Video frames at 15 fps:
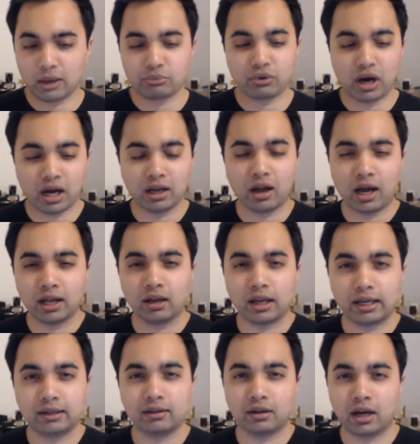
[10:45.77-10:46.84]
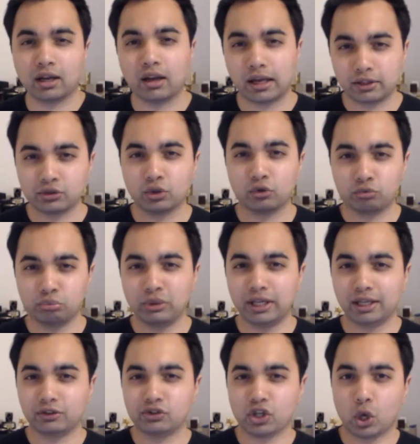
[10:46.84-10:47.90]
I like sort of
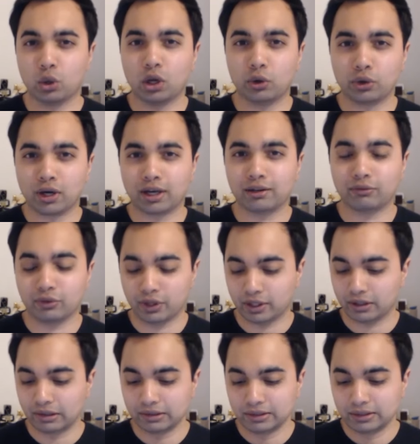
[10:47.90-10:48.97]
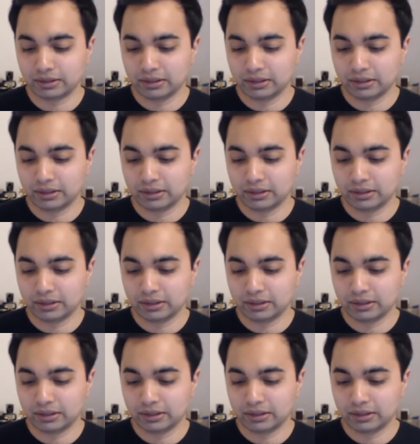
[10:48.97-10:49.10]
being solo kind of thing.